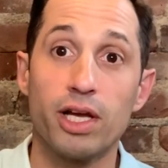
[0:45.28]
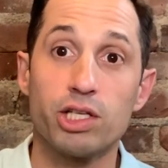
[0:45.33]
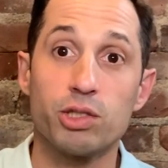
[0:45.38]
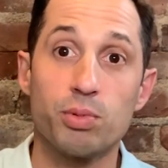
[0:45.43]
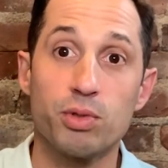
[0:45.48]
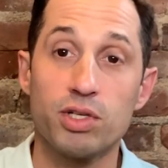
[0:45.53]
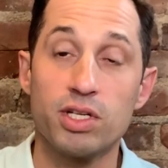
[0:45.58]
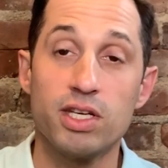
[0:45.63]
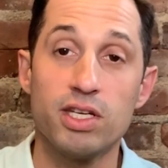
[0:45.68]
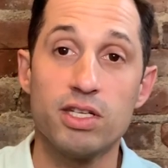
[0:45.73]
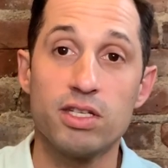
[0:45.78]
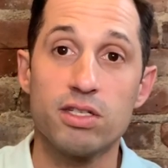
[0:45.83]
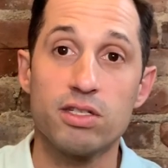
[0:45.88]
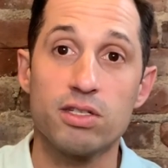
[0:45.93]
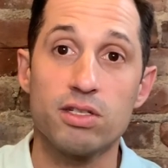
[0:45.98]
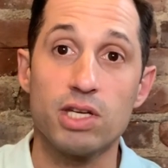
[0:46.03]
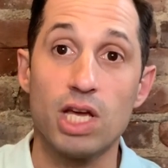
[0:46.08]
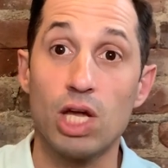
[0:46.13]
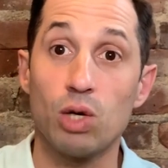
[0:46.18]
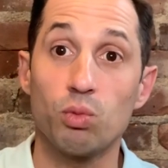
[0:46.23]
expertise
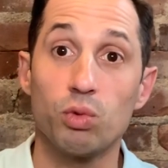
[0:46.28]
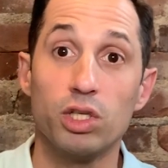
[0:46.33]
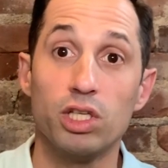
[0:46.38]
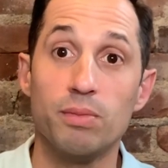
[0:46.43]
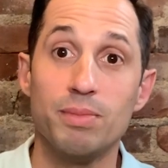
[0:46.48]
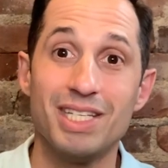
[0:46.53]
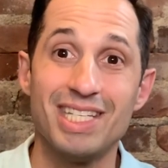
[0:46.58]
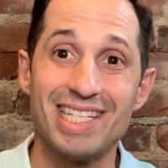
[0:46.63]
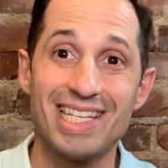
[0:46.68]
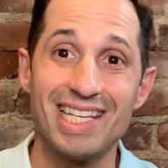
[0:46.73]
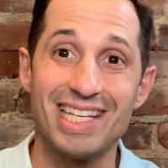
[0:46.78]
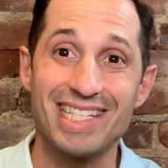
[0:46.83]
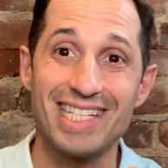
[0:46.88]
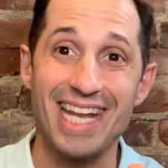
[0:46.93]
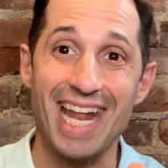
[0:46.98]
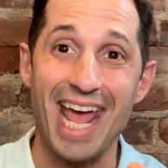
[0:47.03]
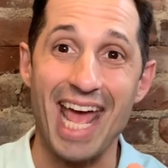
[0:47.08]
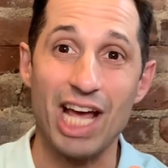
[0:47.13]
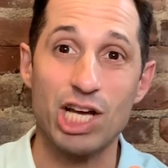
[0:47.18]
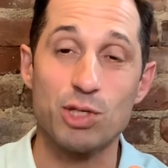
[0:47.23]
and really be seen as
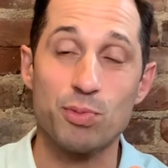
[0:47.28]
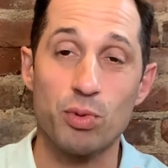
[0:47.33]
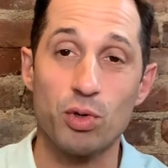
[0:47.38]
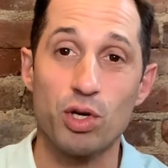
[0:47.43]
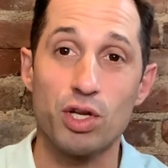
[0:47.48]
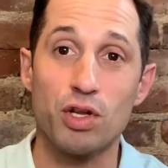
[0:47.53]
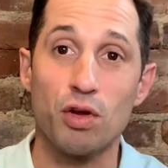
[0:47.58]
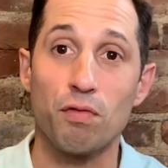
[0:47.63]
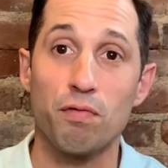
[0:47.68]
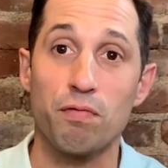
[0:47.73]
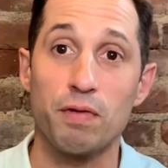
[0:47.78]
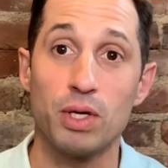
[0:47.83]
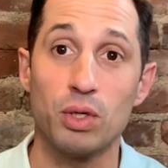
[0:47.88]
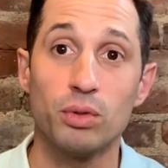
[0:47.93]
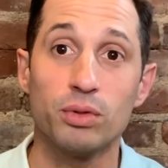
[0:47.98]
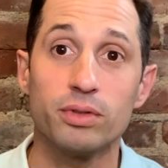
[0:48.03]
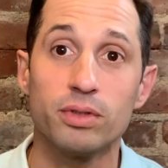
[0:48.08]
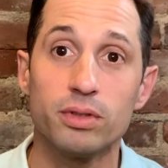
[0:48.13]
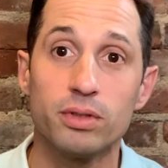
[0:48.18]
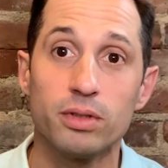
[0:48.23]
an expert in your
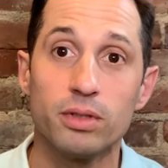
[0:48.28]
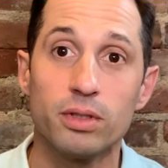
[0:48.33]
field.